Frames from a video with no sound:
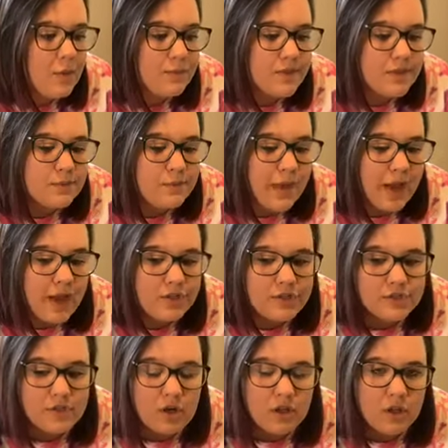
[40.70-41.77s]
This badge
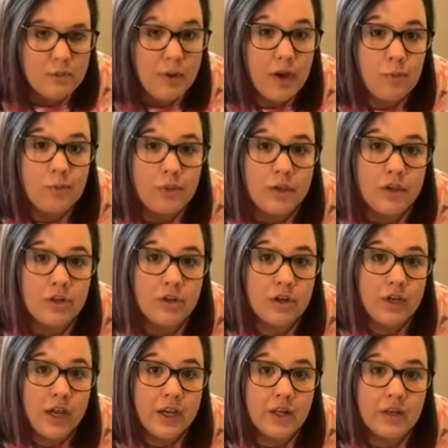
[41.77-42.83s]
is all about being
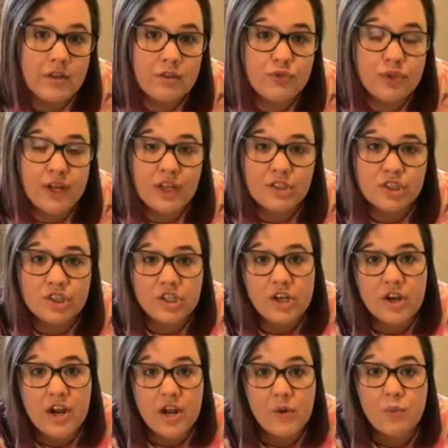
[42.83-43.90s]
creative and
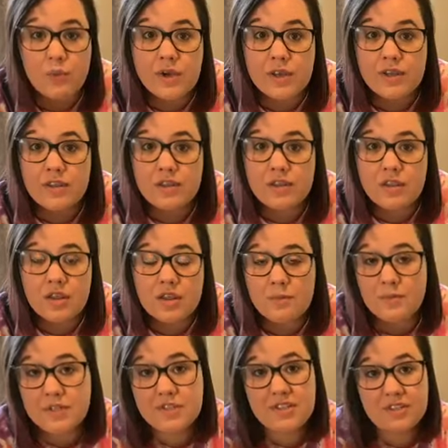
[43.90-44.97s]
engineering with the
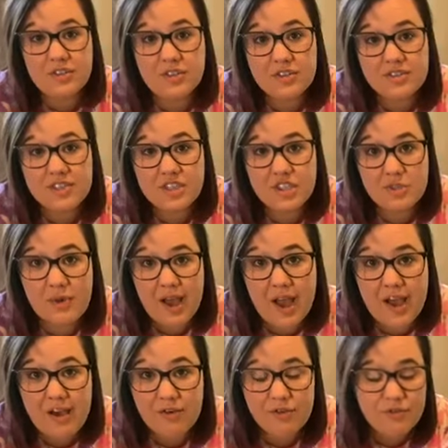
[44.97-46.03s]
materials that you
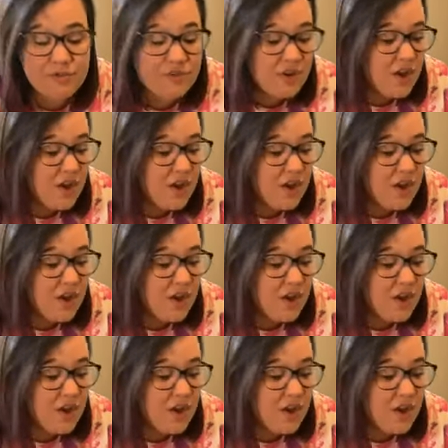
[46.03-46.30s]
have.